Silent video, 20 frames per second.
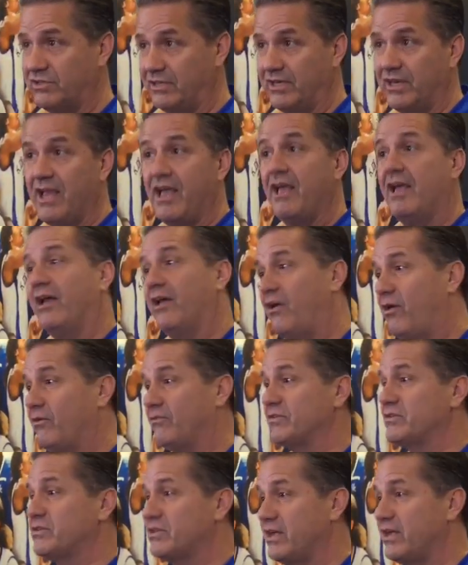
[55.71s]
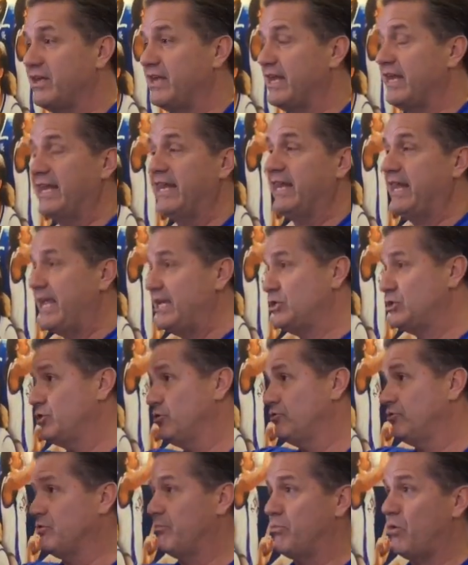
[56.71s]
And all of a sudden, they
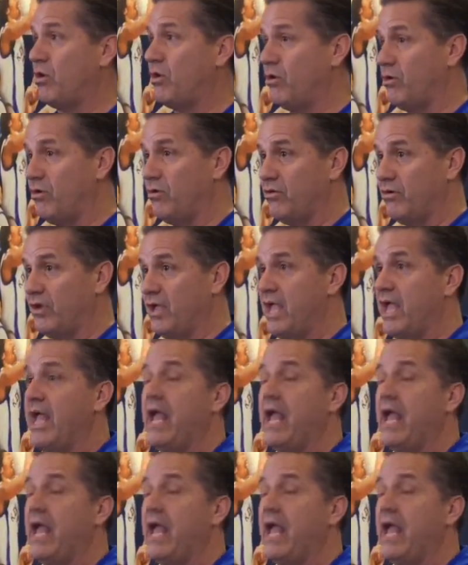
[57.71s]
shoot the ball,